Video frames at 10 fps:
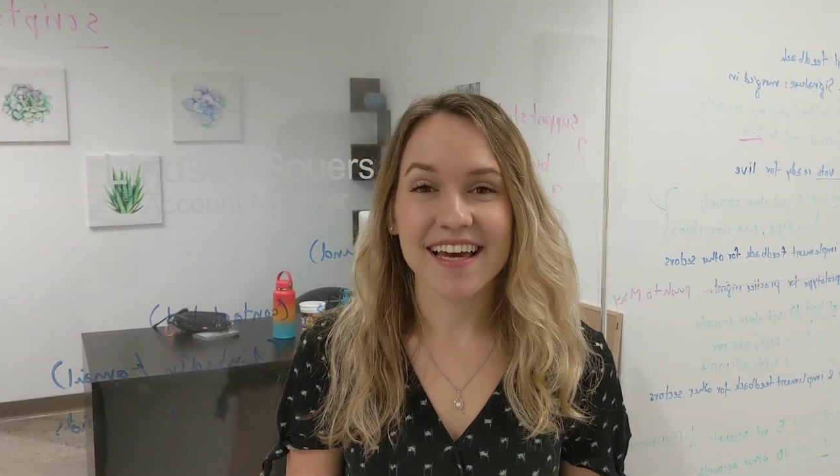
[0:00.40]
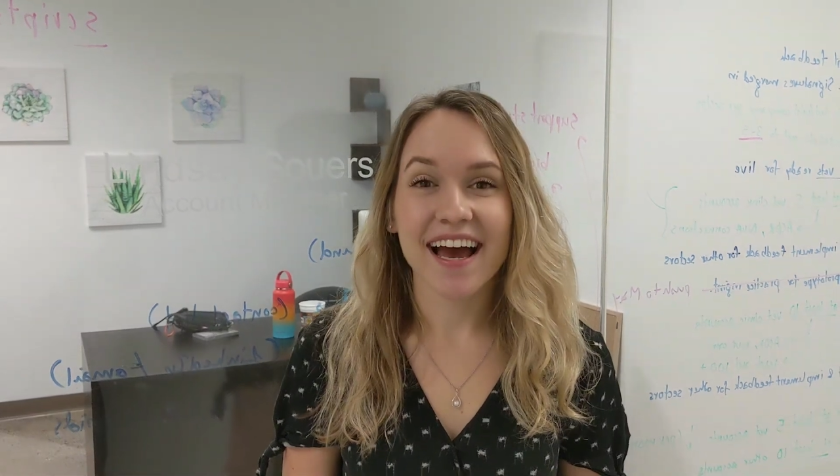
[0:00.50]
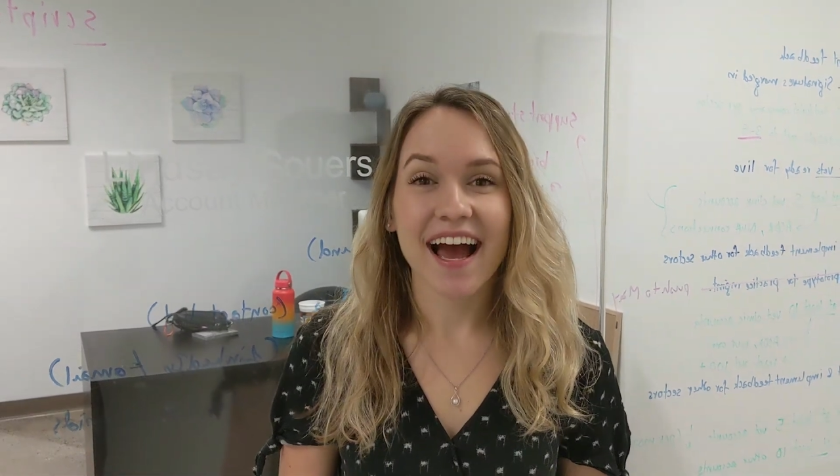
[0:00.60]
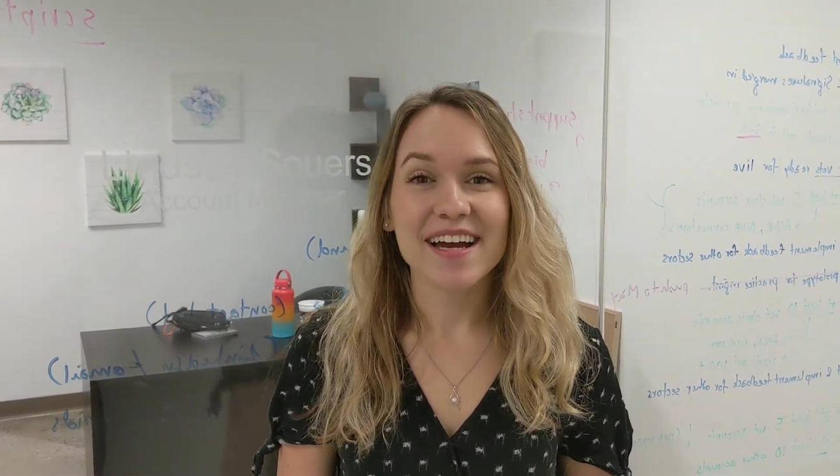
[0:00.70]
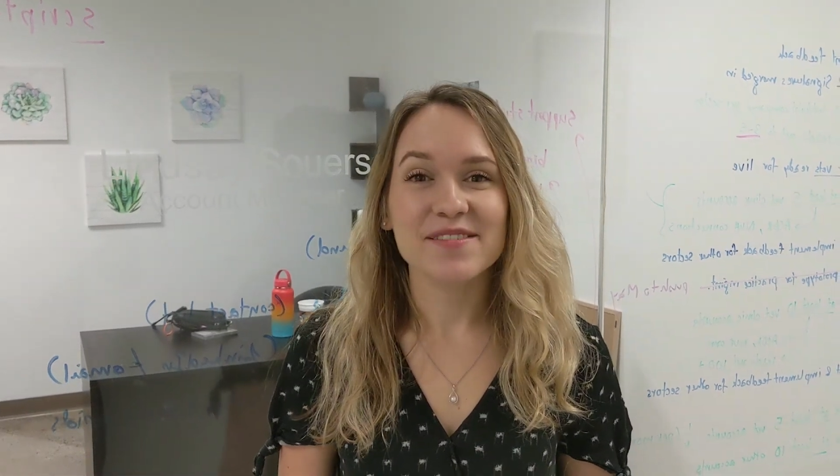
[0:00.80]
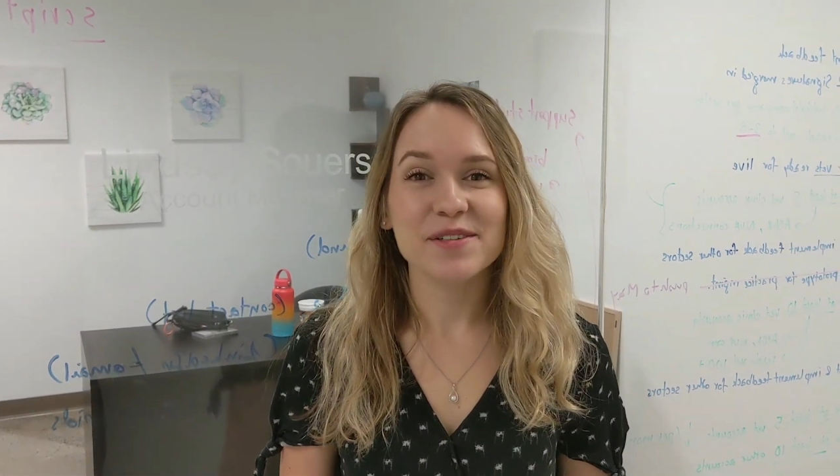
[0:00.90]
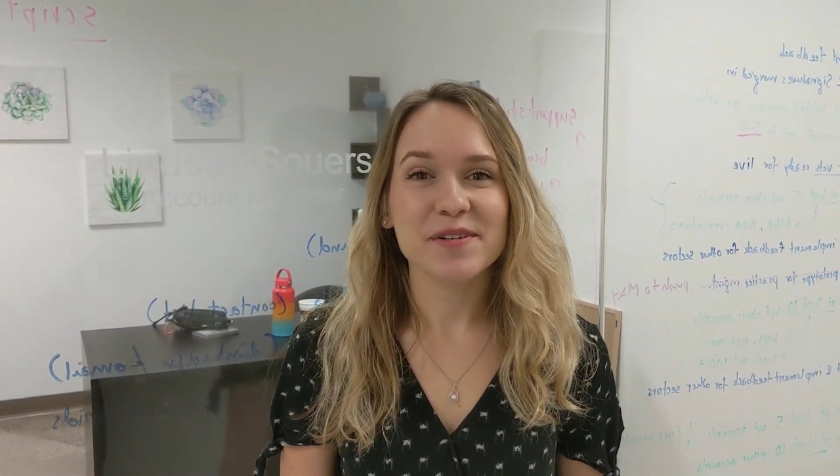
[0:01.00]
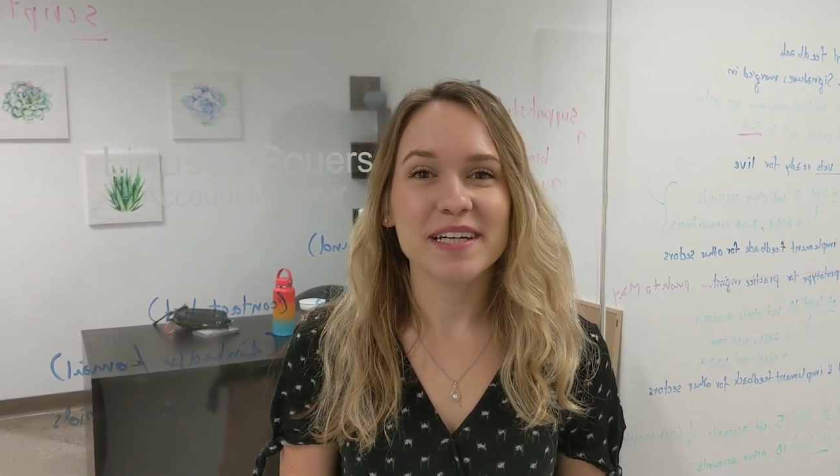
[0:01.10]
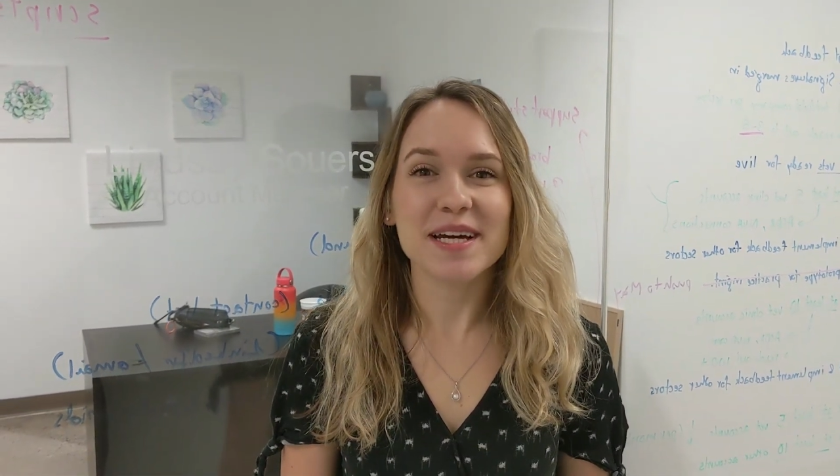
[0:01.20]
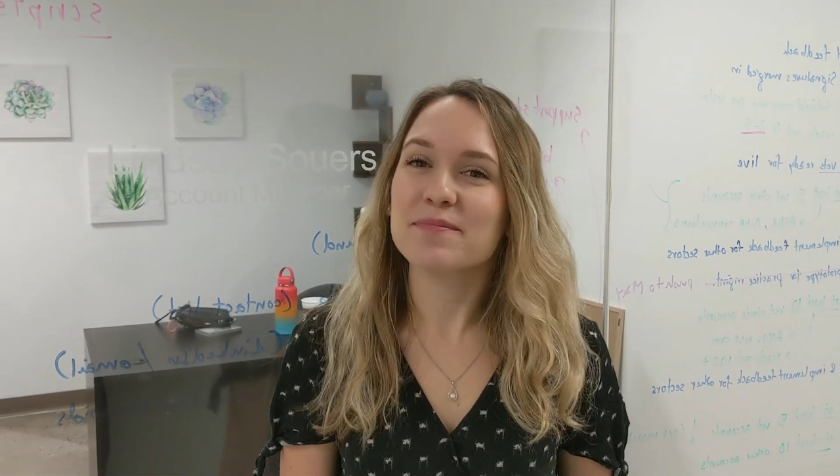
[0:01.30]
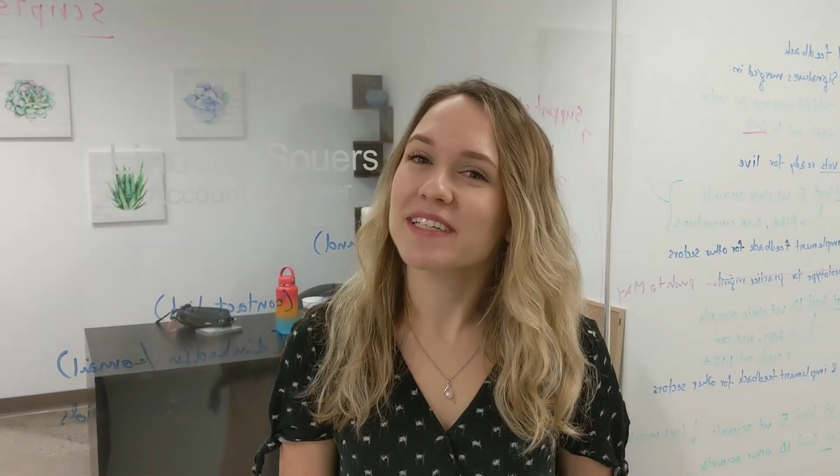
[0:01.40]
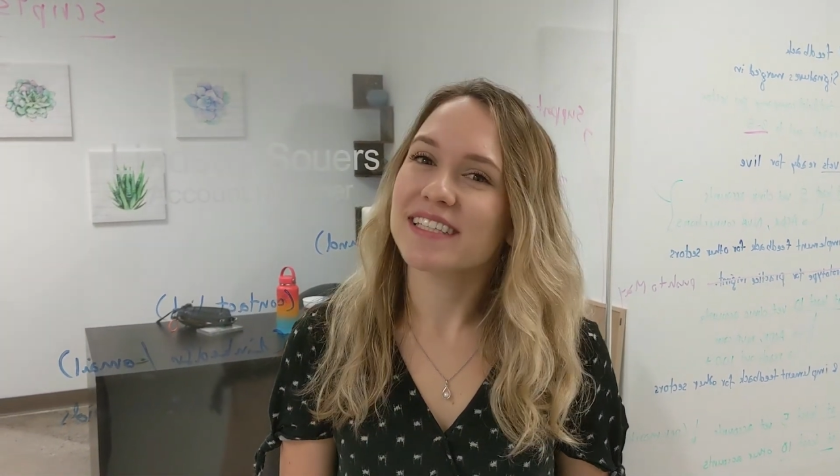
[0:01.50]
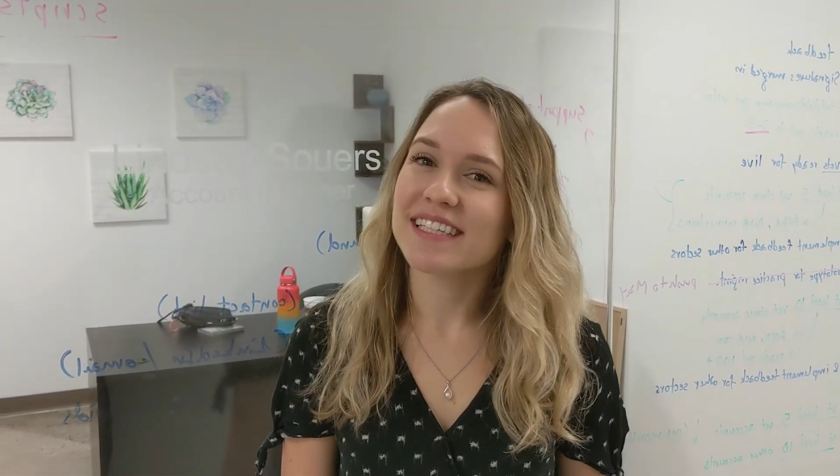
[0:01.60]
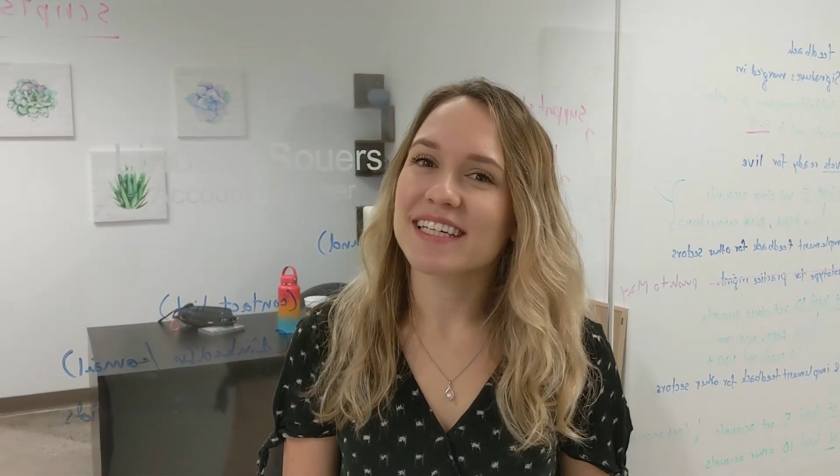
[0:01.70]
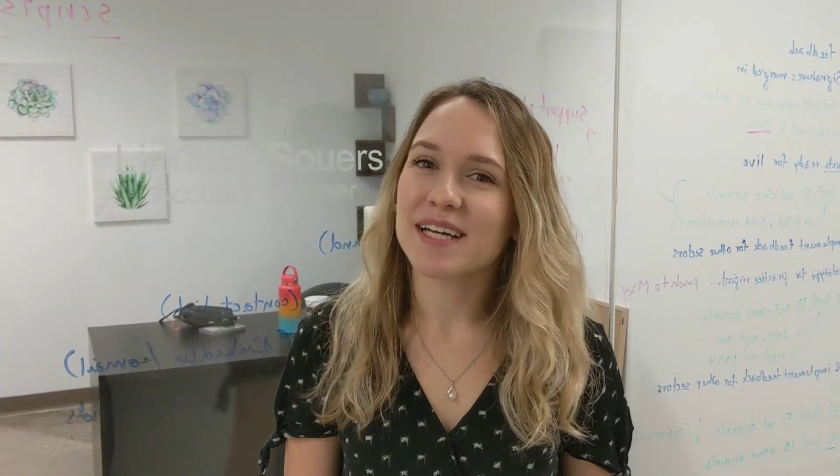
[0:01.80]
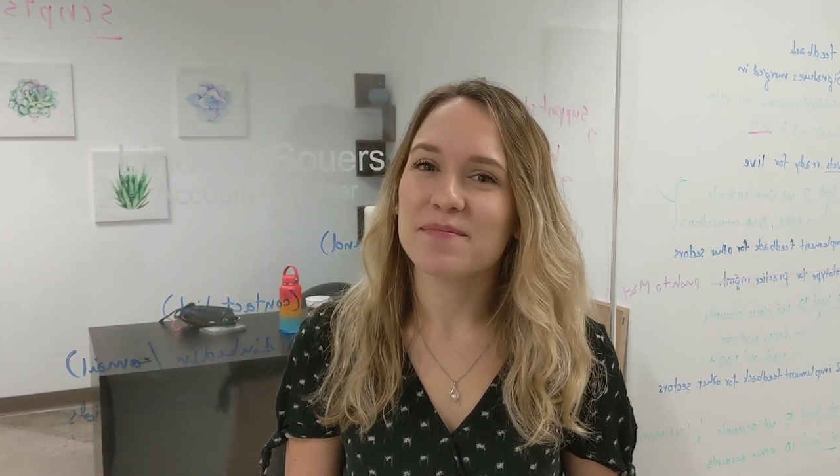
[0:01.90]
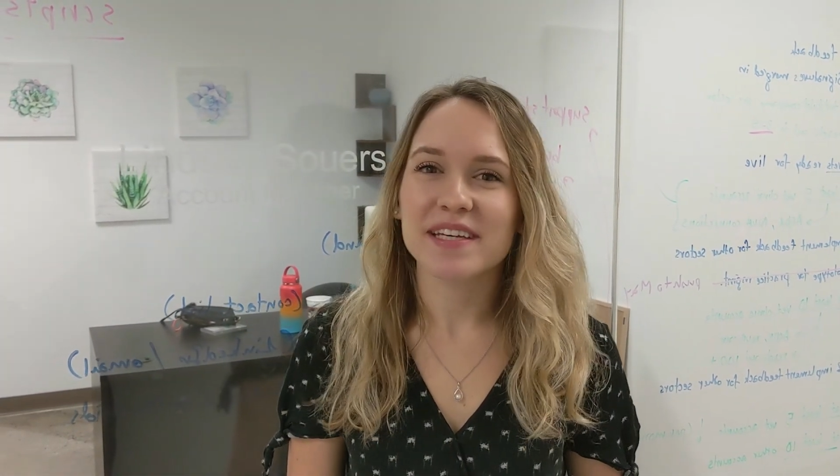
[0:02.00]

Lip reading: Hi everyone, I'm Lindsay and I'm the